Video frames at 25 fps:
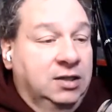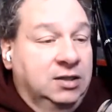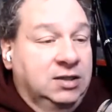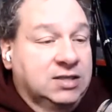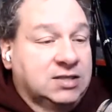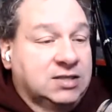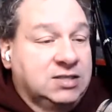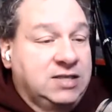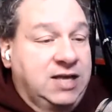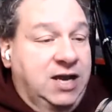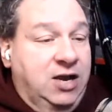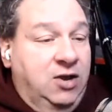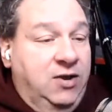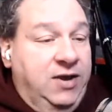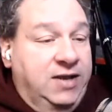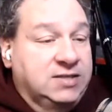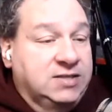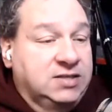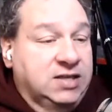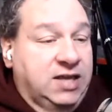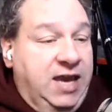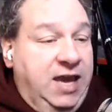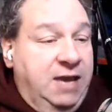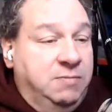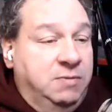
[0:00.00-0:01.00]
this now has
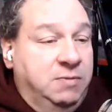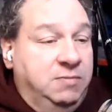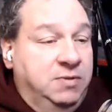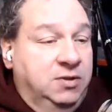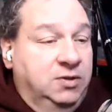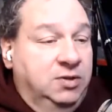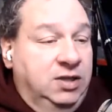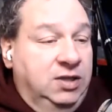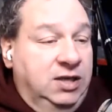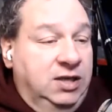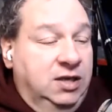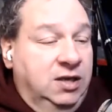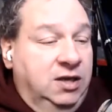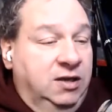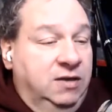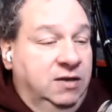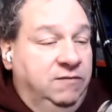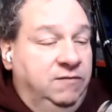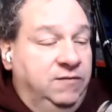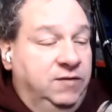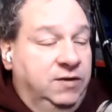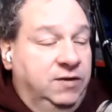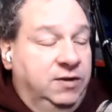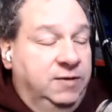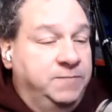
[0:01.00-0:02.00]
the capability
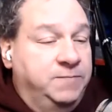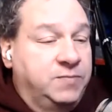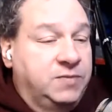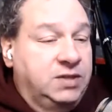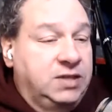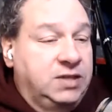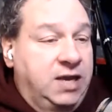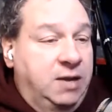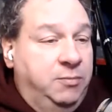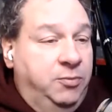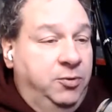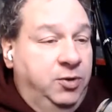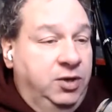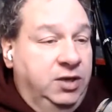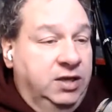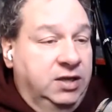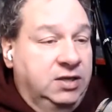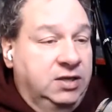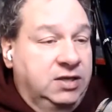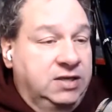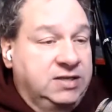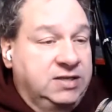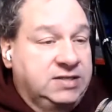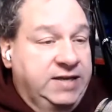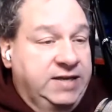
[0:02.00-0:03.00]
of now putting
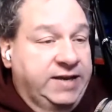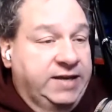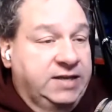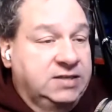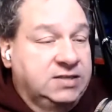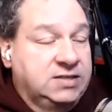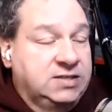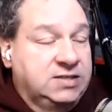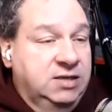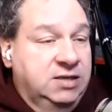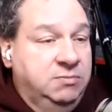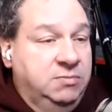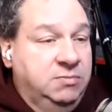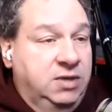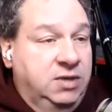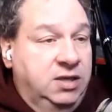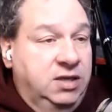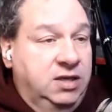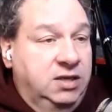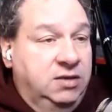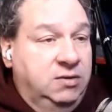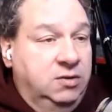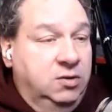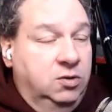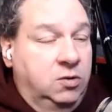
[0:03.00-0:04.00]
in a second SIM,
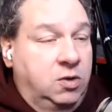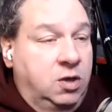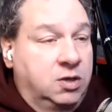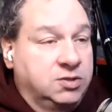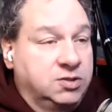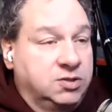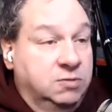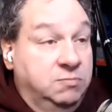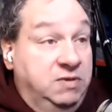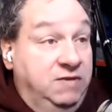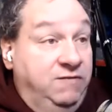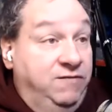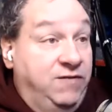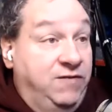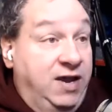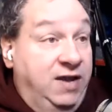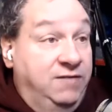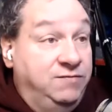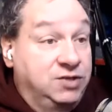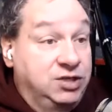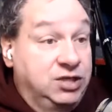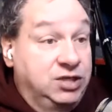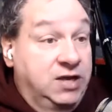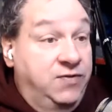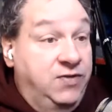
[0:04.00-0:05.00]
and it will also be
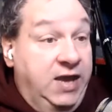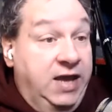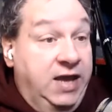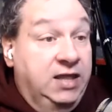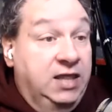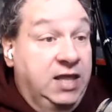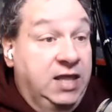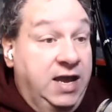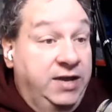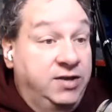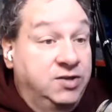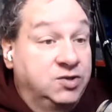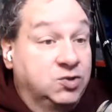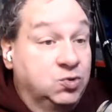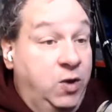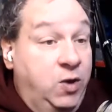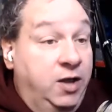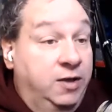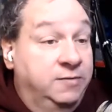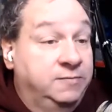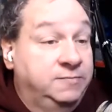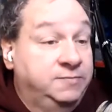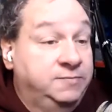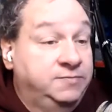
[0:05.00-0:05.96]
5G on that line as well.